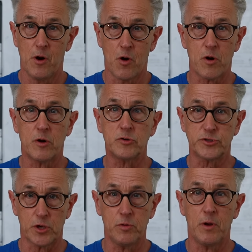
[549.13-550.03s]
Or
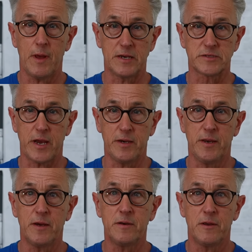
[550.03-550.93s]
also, as I
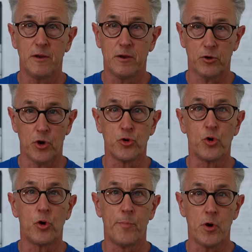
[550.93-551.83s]
did, go
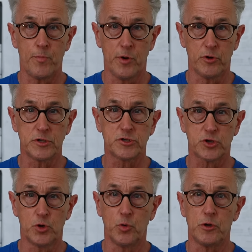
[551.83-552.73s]
to a boat building
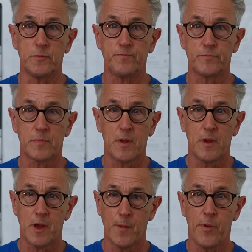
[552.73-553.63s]
school.
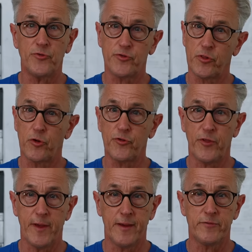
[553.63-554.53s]
And both of those
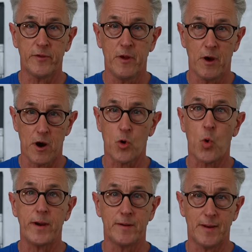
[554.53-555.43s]
things are
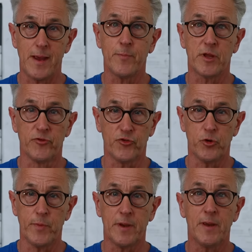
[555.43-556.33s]
quite time
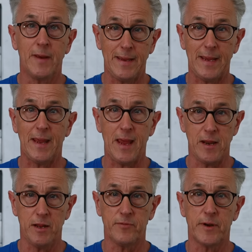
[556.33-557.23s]
consuming in
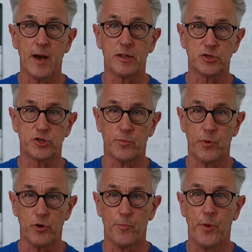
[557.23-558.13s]
gaining the knowledge to
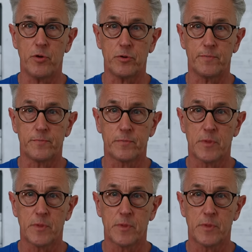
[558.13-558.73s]
build a boat.